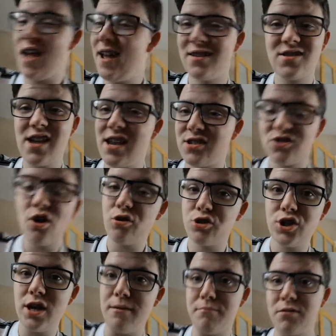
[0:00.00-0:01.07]
it's it's not
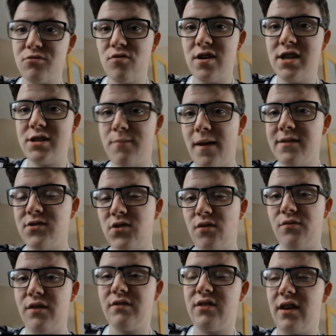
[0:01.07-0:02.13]
cheap, it's really expensive.
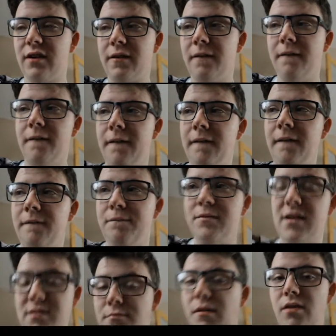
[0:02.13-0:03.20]
It's like
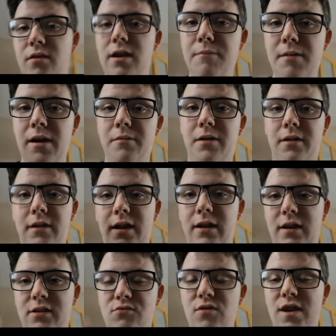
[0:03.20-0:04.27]
it's a monthly payment, like
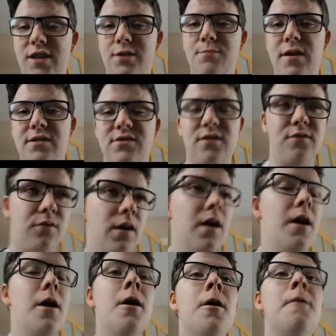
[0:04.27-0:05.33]
it's really expensive.
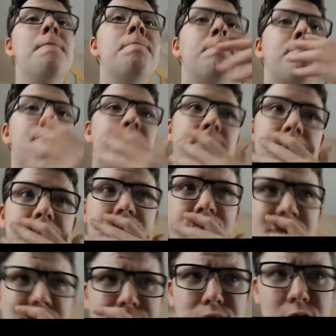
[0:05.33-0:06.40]

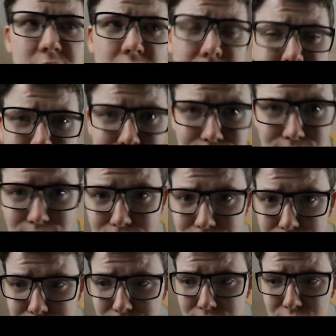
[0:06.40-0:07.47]
But um
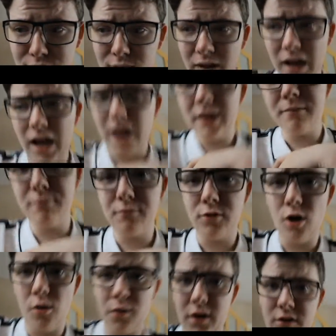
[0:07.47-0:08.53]
I'm
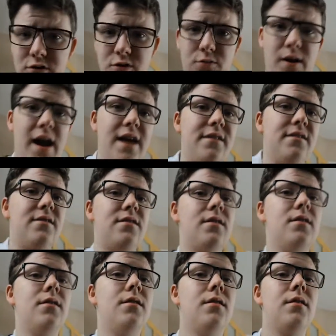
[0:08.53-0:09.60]
going to edit
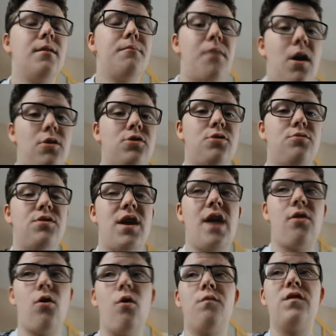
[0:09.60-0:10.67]
part two
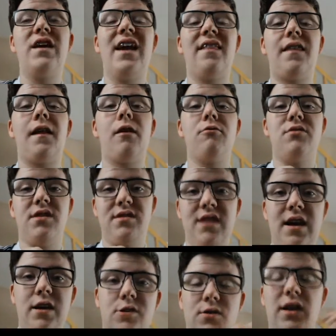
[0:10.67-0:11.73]
together, hopefully get that out
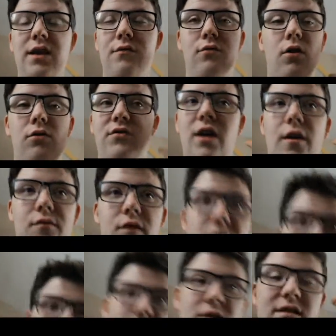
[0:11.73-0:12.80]
today as well, if not
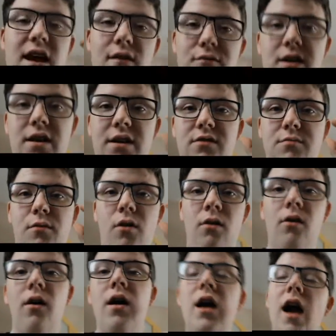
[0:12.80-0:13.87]
definitely definitely
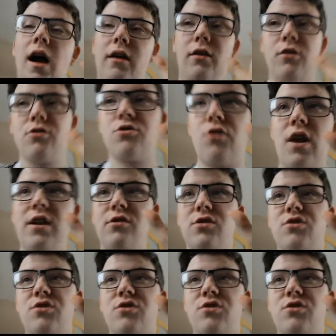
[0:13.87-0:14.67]
tomorrow. I'm gonna try and